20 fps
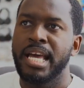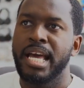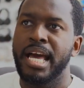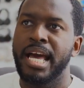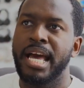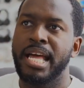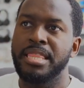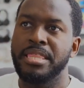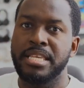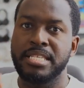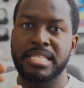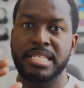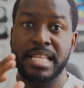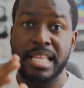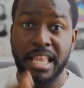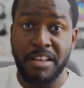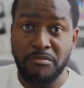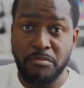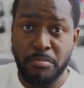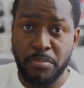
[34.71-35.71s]
And there's an
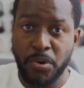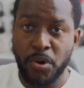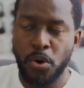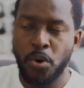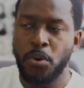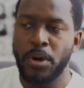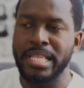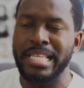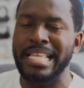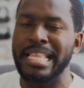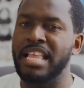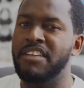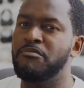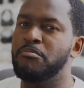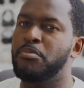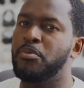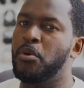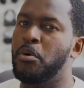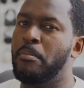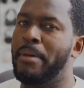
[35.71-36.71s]
11 Pro and the
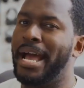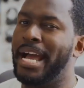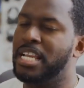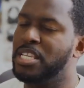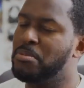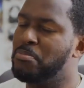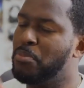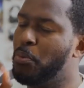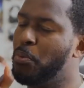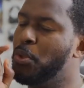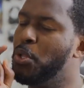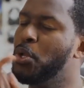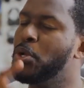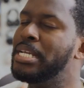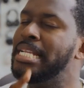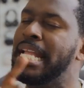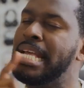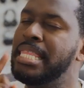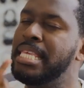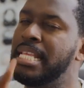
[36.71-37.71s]
11 Pro Max. But we're
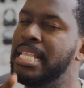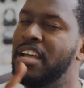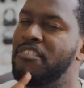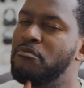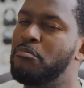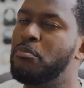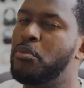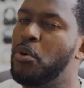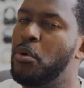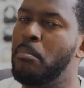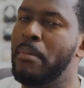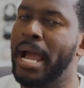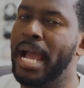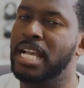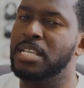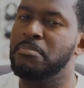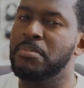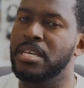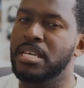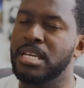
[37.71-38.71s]
looking at the 11 Pro
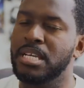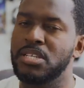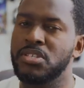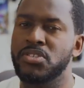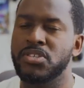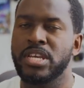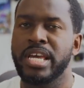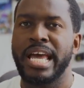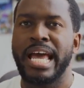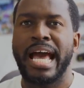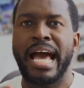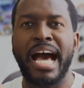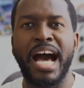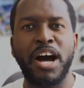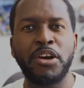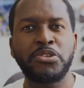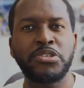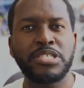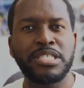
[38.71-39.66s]
Max because how